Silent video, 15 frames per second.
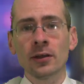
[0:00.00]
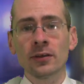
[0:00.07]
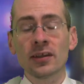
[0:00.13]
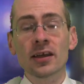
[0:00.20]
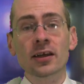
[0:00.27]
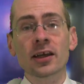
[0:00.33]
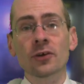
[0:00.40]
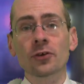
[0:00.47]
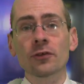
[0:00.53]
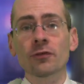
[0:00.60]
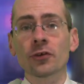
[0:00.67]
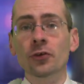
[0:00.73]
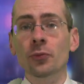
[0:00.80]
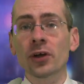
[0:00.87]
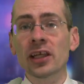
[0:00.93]
They accounted
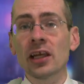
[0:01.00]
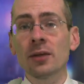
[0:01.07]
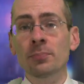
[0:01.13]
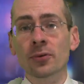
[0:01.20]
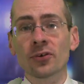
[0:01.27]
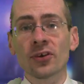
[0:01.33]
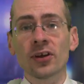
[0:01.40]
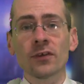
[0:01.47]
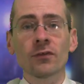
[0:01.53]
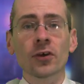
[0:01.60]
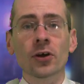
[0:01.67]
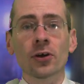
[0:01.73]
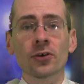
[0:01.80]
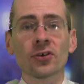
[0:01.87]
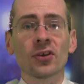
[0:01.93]
for 28% of the
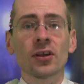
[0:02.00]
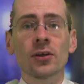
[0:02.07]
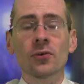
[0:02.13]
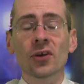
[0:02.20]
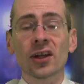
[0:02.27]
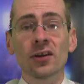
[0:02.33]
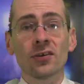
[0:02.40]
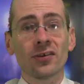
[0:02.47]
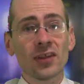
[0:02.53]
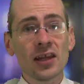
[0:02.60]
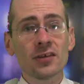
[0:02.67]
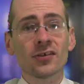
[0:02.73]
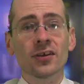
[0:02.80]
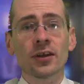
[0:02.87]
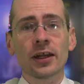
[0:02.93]
cars in the United
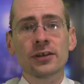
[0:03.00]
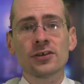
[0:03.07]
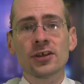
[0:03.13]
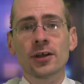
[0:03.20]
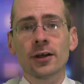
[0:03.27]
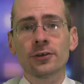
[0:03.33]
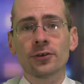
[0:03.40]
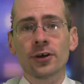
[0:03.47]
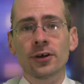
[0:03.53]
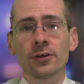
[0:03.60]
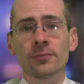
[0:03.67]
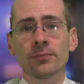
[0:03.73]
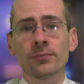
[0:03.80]
States in 1900.